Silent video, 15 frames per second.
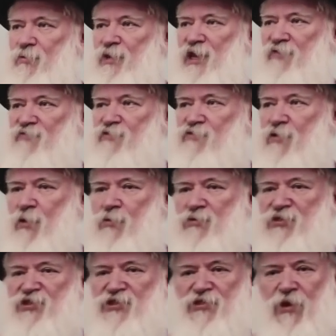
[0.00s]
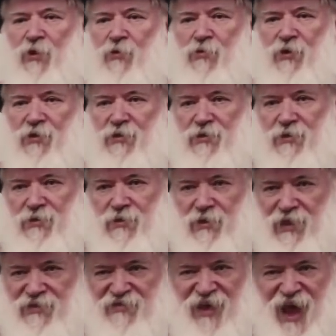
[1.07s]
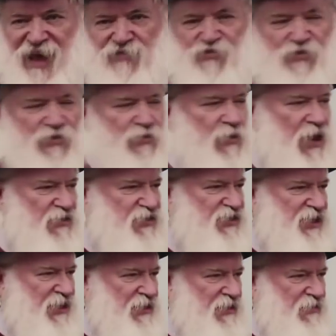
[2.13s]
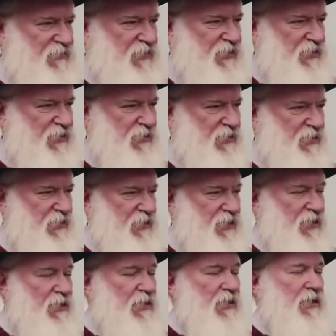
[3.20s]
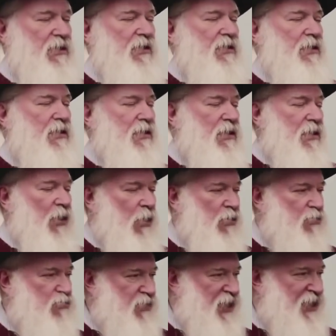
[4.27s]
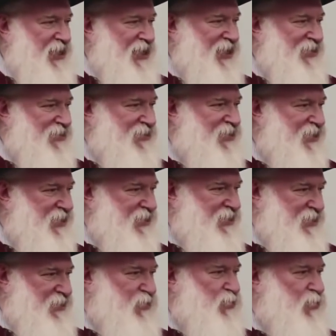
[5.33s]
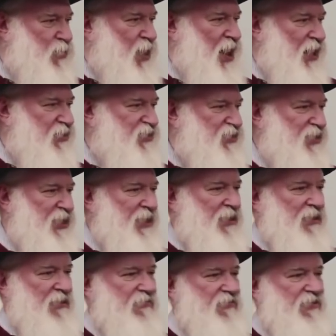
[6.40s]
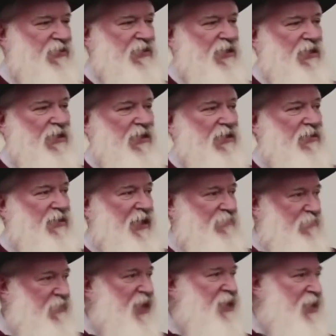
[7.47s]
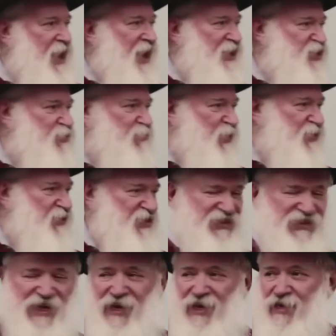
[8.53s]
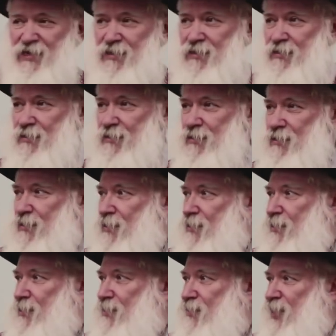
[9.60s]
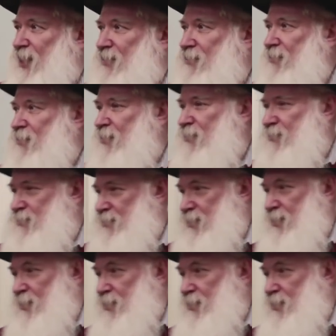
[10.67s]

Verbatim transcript: We have grown so attached to ourselves, already addicted to ourselves, that many experts say that you know